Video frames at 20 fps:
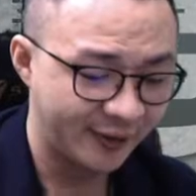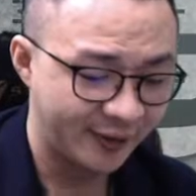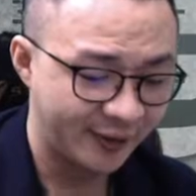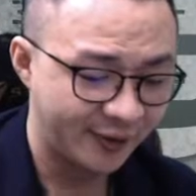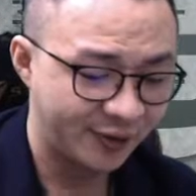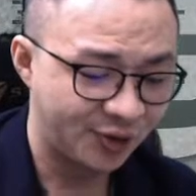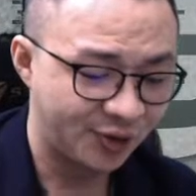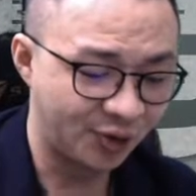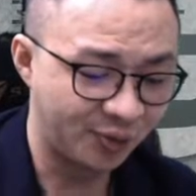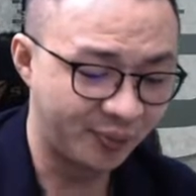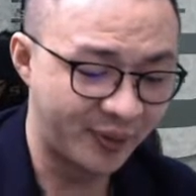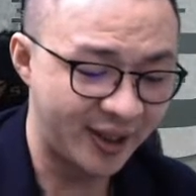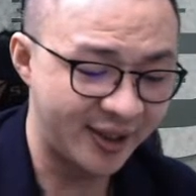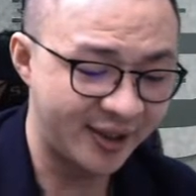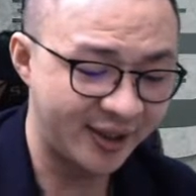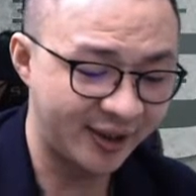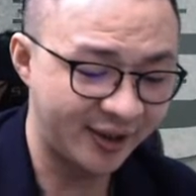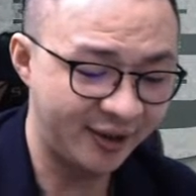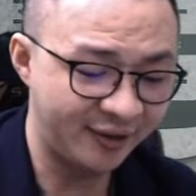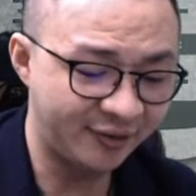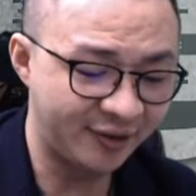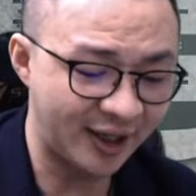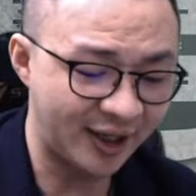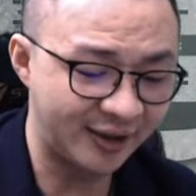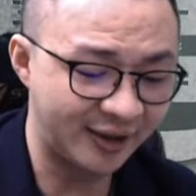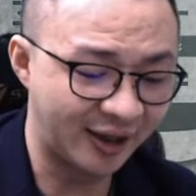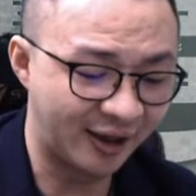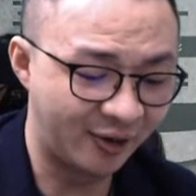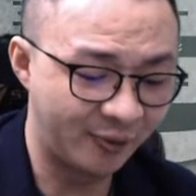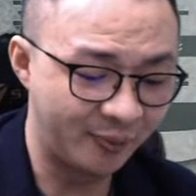So basically right
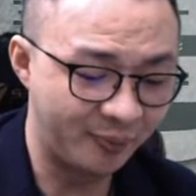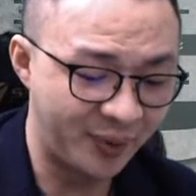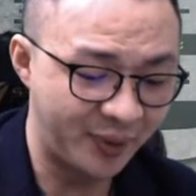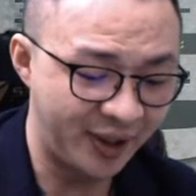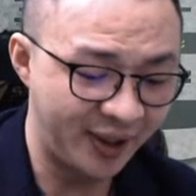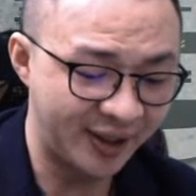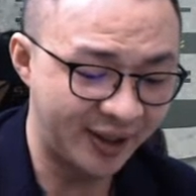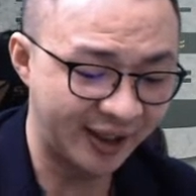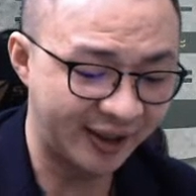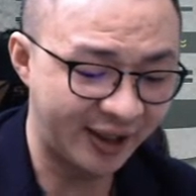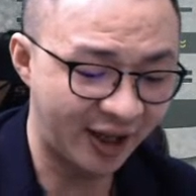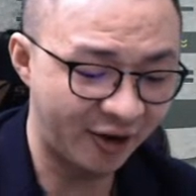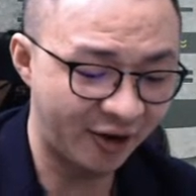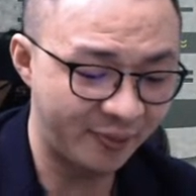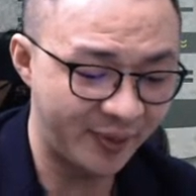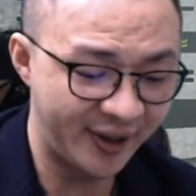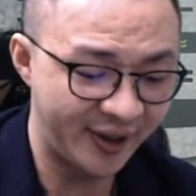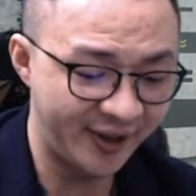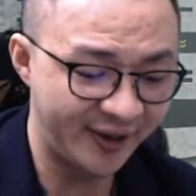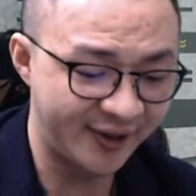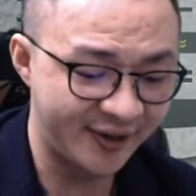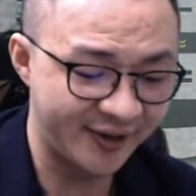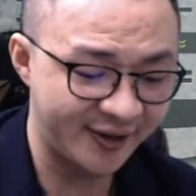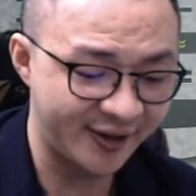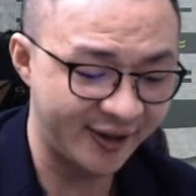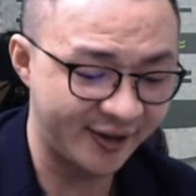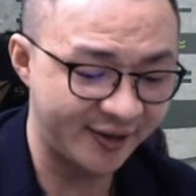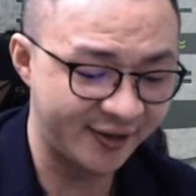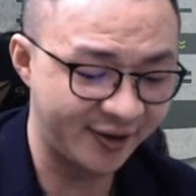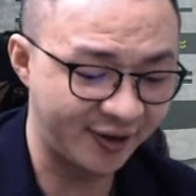now, B they tell me is
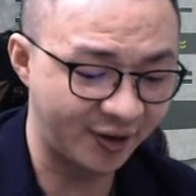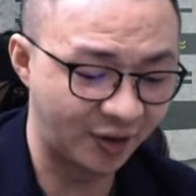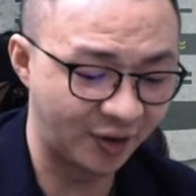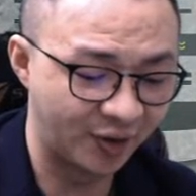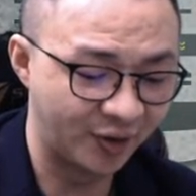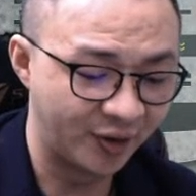6, 0.